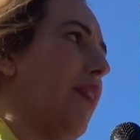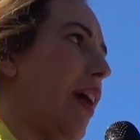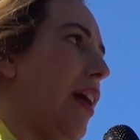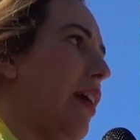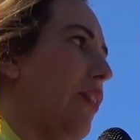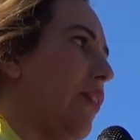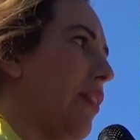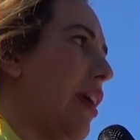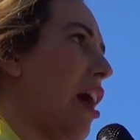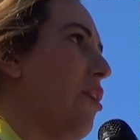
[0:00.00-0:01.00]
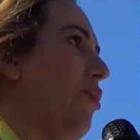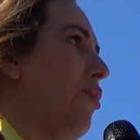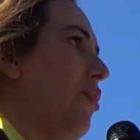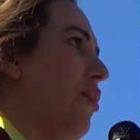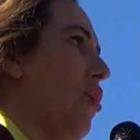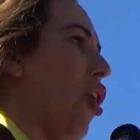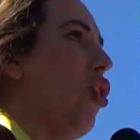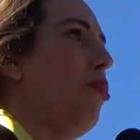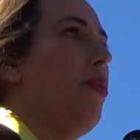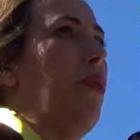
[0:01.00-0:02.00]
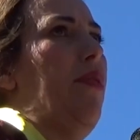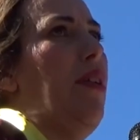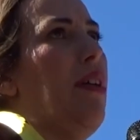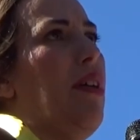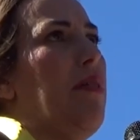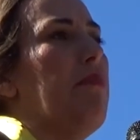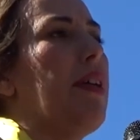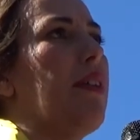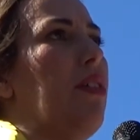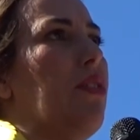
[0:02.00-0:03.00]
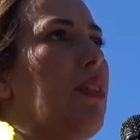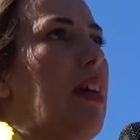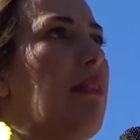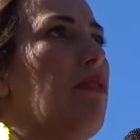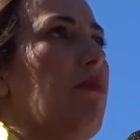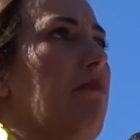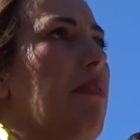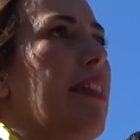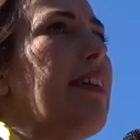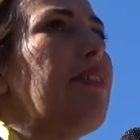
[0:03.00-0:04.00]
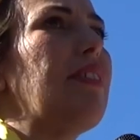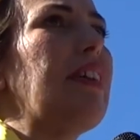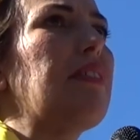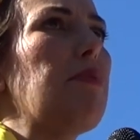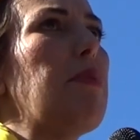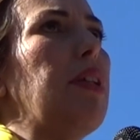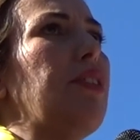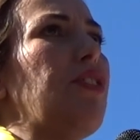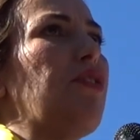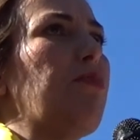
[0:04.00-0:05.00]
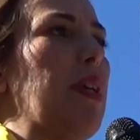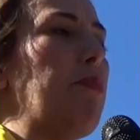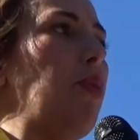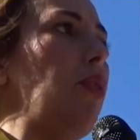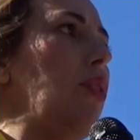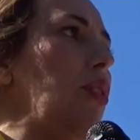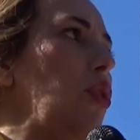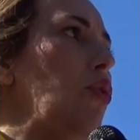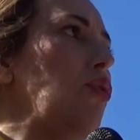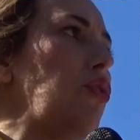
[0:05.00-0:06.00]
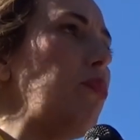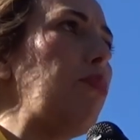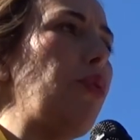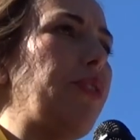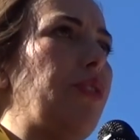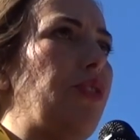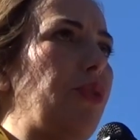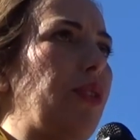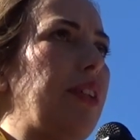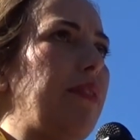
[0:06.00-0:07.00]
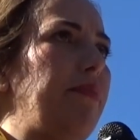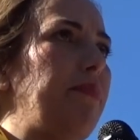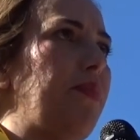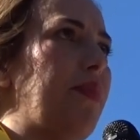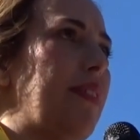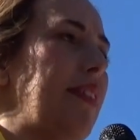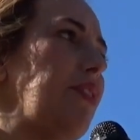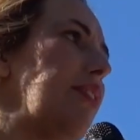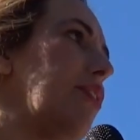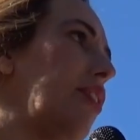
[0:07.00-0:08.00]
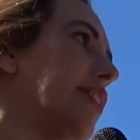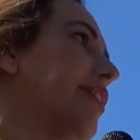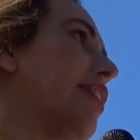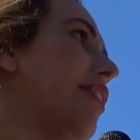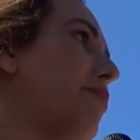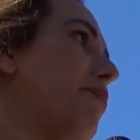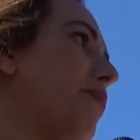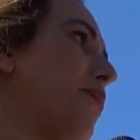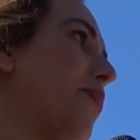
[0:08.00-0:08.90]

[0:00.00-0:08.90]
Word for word: And they have hope because they they see the millions of people who support Julian. They see it all the time.